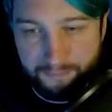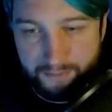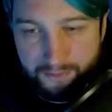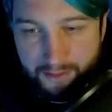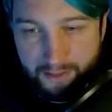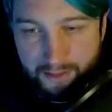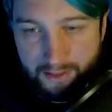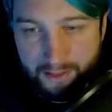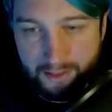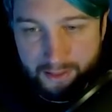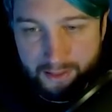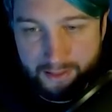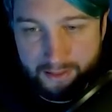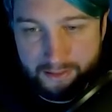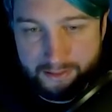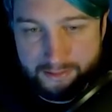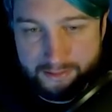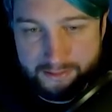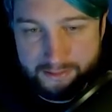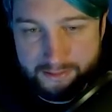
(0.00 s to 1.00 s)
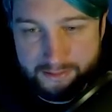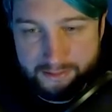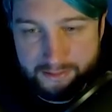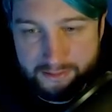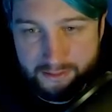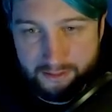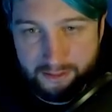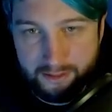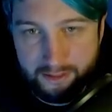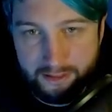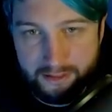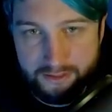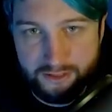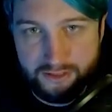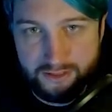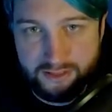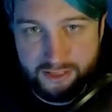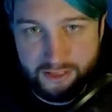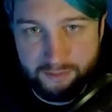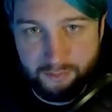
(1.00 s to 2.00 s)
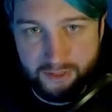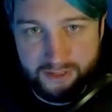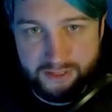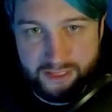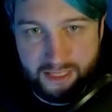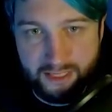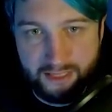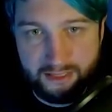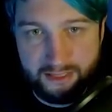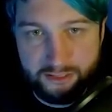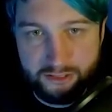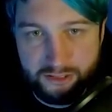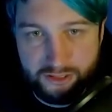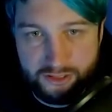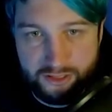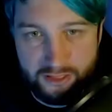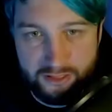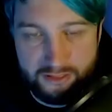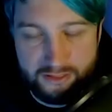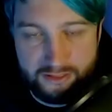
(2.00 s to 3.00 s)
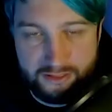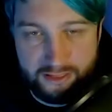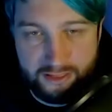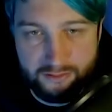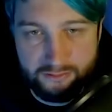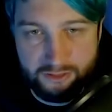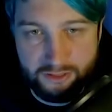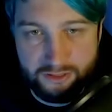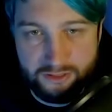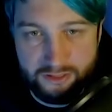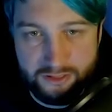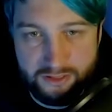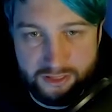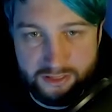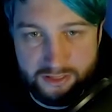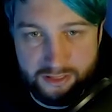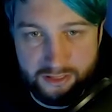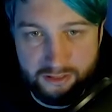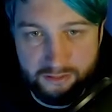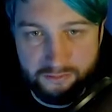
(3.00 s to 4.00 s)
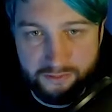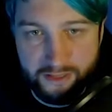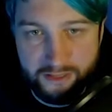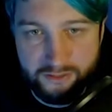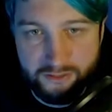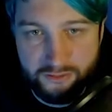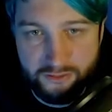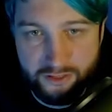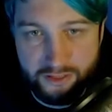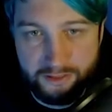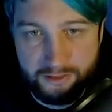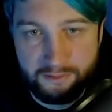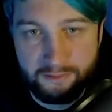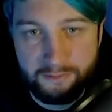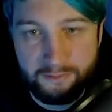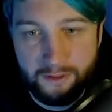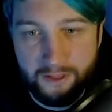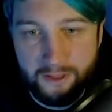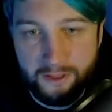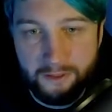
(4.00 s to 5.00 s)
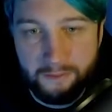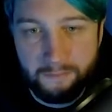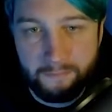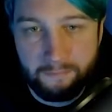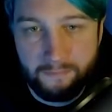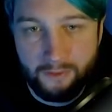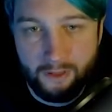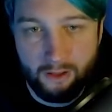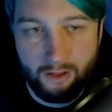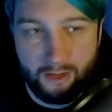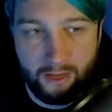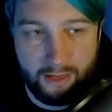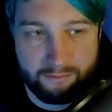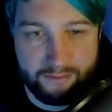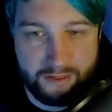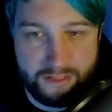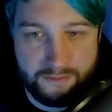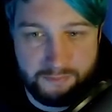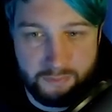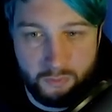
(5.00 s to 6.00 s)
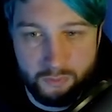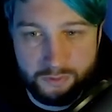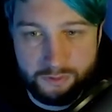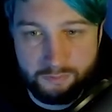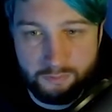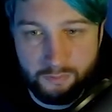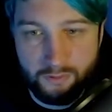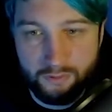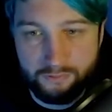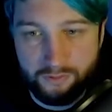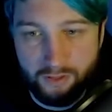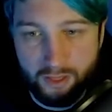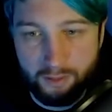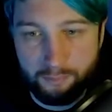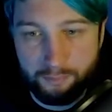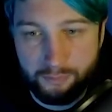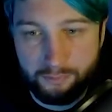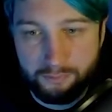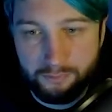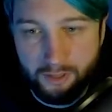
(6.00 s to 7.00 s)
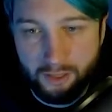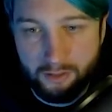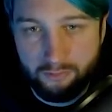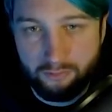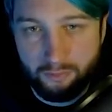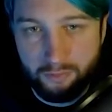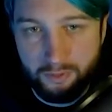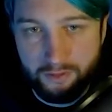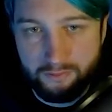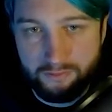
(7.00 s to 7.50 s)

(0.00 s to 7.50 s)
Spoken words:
And as you can see, my second engineer is now just assisting the factory. I'll have these pawns move up, cover a bit of a